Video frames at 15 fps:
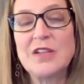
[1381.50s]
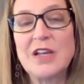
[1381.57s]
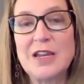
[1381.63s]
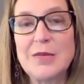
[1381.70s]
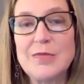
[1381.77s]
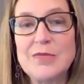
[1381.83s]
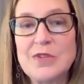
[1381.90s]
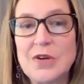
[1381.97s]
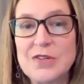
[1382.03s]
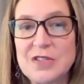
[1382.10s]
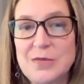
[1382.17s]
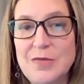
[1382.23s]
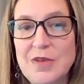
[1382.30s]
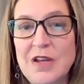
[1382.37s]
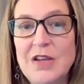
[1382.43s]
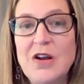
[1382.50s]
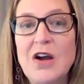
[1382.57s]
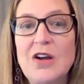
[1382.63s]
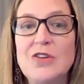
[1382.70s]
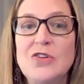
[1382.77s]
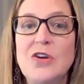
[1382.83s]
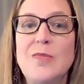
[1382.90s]
that claims are submitted
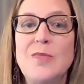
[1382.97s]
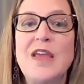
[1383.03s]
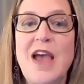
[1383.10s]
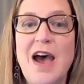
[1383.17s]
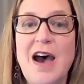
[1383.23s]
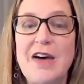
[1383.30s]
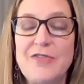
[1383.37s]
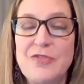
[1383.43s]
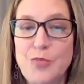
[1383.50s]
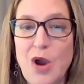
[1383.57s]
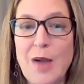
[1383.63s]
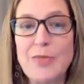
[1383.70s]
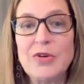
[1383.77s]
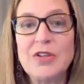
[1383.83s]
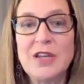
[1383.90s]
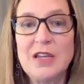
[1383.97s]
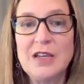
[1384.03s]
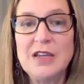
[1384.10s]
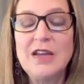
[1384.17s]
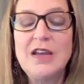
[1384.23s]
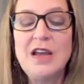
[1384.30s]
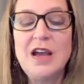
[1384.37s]
on your behalf properly.
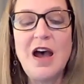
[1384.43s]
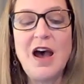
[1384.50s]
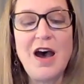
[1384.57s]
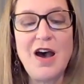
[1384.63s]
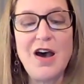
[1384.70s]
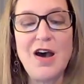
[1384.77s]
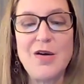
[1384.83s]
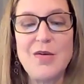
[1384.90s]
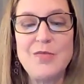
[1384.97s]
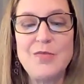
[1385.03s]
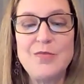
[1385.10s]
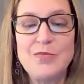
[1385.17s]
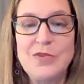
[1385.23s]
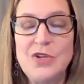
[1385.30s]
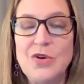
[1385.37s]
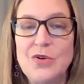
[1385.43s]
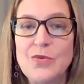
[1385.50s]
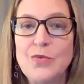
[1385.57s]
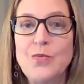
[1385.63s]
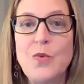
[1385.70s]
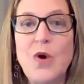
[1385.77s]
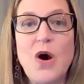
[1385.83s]

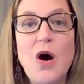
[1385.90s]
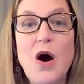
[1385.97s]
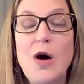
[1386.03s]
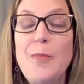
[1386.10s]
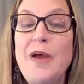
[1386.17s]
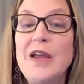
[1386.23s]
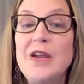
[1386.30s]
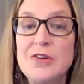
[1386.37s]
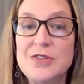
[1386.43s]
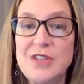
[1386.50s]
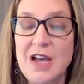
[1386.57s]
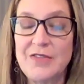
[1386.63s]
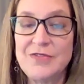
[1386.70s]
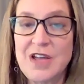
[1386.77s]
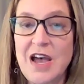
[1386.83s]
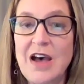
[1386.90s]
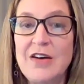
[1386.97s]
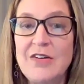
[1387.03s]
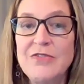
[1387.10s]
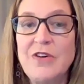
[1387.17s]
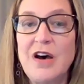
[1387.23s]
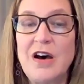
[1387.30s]
All payers have to
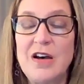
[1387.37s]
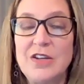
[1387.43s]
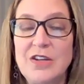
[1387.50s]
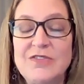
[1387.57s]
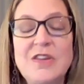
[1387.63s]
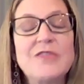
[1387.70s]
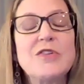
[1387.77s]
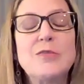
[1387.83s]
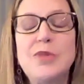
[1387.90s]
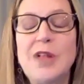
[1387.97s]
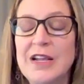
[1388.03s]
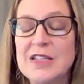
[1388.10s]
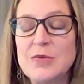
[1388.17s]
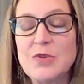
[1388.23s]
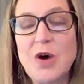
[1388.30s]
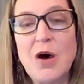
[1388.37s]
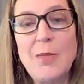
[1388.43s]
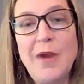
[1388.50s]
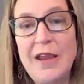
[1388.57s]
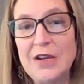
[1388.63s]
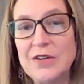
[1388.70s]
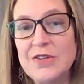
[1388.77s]
have, you have to have compliance with all
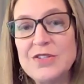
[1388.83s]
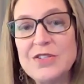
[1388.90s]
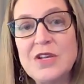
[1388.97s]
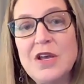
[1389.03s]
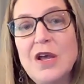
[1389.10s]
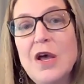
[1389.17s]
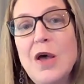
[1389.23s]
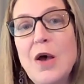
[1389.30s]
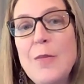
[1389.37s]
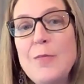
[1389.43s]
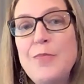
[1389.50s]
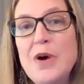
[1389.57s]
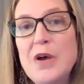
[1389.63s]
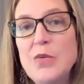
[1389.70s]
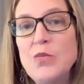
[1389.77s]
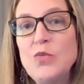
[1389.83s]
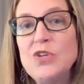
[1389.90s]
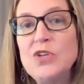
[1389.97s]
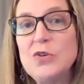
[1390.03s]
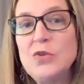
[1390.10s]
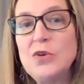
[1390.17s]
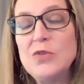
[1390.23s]
payers. But when
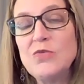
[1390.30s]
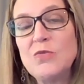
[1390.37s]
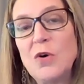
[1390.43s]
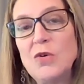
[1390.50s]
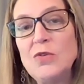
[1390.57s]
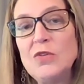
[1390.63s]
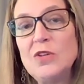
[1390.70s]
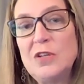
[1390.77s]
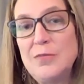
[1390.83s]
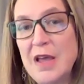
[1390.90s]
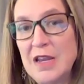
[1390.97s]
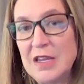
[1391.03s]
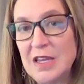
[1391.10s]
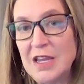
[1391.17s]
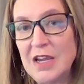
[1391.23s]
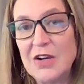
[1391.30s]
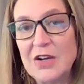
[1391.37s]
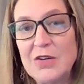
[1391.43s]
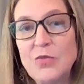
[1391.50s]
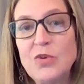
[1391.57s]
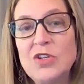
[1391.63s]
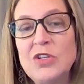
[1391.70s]
you enroll in
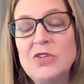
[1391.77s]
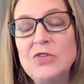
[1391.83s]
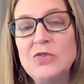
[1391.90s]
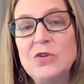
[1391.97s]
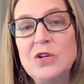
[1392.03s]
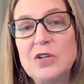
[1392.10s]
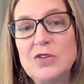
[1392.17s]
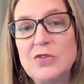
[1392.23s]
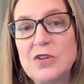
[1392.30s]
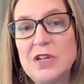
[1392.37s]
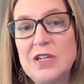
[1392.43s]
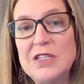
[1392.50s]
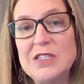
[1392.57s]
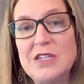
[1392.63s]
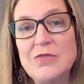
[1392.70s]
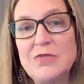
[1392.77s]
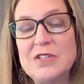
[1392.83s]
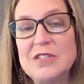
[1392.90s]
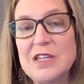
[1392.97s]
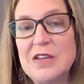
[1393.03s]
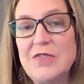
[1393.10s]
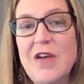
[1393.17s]
Medicare, when you agree to
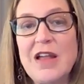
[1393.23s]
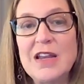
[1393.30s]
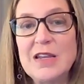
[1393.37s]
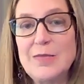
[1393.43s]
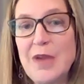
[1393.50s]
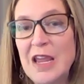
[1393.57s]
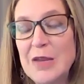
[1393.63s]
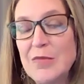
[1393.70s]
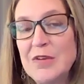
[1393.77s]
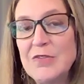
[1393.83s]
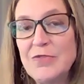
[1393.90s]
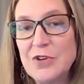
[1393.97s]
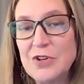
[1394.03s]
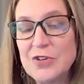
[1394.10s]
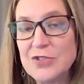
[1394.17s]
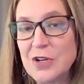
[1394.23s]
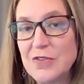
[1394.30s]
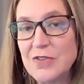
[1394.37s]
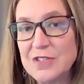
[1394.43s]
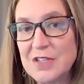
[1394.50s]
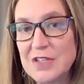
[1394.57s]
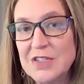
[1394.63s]
receive any payment for your
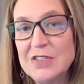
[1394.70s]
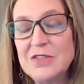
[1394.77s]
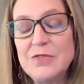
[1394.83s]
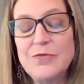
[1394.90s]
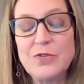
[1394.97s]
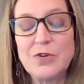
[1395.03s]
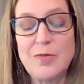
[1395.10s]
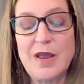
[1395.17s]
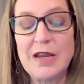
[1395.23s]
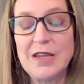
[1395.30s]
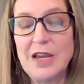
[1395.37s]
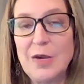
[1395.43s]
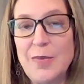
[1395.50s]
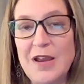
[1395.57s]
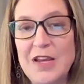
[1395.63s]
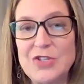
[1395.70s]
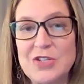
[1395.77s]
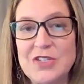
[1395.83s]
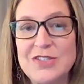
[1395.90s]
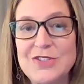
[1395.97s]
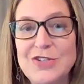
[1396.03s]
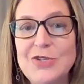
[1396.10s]
services for Medicare
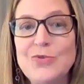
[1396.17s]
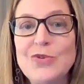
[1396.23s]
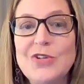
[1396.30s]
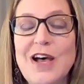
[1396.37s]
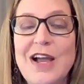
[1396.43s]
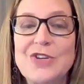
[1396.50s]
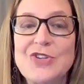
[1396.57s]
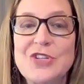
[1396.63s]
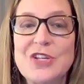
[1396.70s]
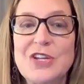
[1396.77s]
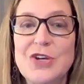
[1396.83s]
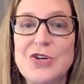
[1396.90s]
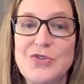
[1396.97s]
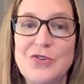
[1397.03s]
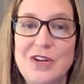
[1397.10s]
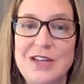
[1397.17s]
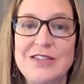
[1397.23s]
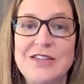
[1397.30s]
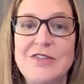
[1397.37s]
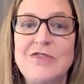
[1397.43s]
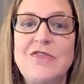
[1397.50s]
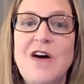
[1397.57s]
patients, you will actually agree
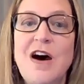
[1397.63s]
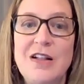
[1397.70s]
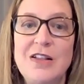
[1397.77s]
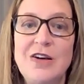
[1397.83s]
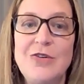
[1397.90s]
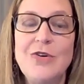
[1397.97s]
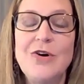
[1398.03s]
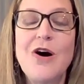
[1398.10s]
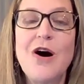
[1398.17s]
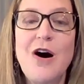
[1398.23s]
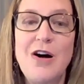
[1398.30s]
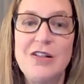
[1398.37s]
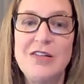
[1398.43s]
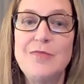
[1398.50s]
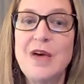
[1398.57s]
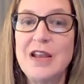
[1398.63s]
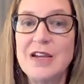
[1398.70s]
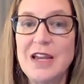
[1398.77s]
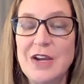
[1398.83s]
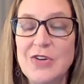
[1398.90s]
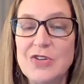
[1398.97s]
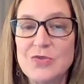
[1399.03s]
to follow all of
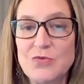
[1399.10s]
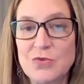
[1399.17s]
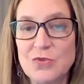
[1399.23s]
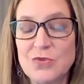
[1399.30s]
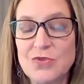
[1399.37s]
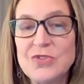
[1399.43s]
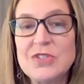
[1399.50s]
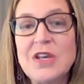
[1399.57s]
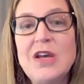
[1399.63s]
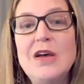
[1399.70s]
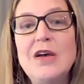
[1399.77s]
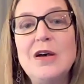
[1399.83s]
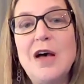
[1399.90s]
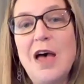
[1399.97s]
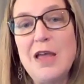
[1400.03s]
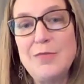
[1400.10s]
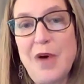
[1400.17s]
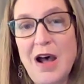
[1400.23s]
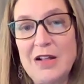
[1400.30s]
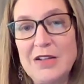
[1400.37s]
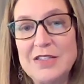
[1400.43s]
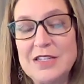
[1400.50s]
Medicare's rules and
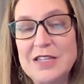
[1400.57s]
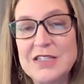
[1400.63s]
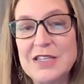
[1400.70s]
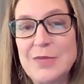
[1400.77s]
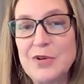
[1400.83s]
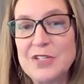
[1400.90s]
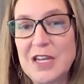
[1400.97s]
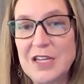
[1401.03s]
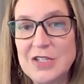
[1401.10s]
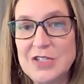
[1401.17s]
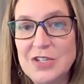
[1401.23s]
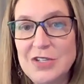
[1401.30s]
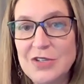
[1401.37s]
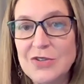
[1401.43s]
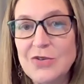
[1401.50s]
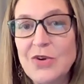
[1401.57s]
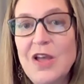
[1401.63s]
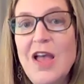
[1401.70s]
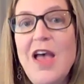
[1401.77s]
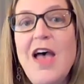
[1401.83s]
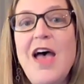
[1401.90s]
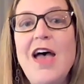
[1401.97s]
policies that pertain to you.
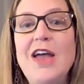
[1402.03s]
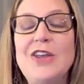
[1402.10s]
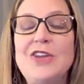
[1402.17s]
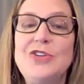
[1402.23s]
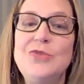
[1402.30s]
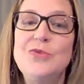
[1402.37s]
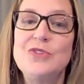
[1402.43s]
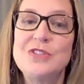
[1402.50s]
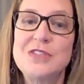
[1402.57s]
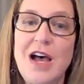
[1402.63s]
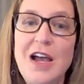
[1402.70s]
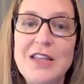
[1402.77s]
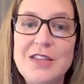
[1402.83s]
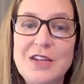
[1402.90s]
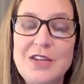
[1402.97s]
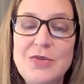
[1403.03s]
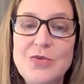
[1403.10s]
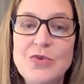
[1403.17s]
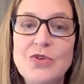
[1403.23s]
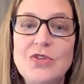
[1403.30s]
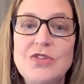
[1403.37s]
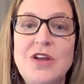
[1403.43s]
And you will sign that you
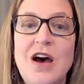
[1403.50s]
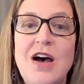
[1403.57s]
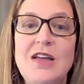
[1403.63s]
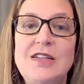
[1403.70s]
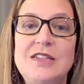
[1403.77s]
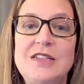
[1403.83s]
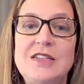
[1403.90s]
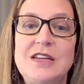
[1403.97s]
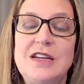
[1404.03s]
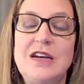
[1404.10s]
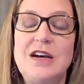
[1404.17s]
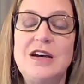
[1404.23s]
will not